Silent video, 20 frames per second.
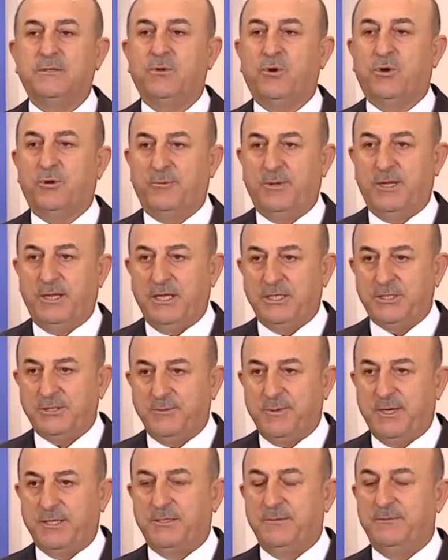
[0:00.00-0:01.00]
Turkey will try
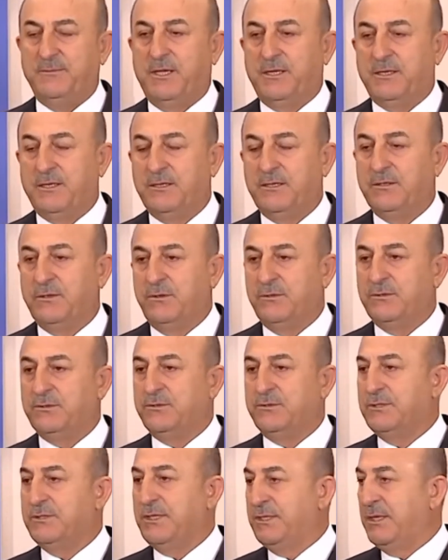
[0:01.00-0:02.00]
to take a neutral
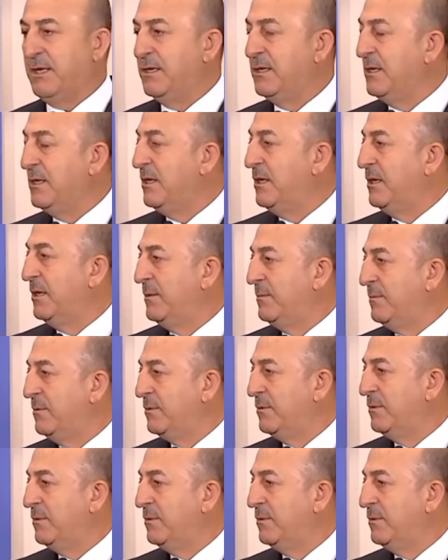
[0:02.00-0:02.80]
position in this